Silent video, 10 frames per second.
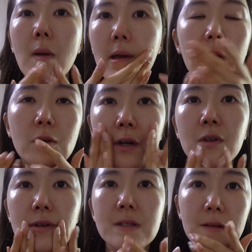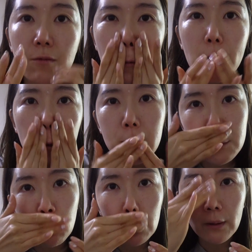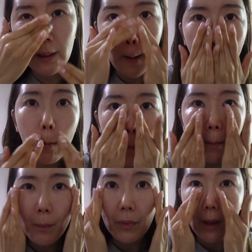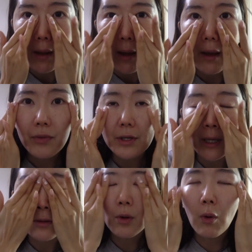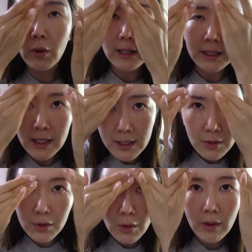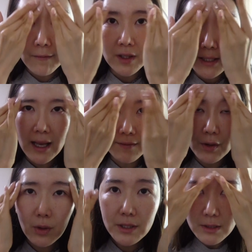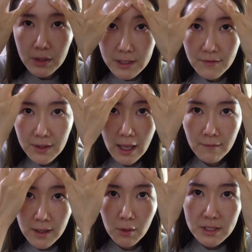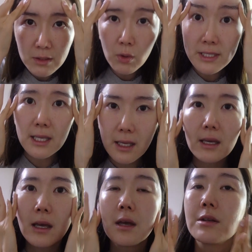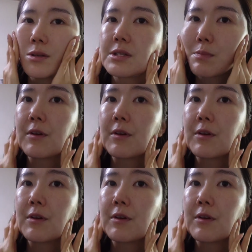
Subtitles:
It goes onto your skin really smoothly. And there's like no oiliness or no iffiness afterwards, so it doesn't feel heavy or nor sticky. It's just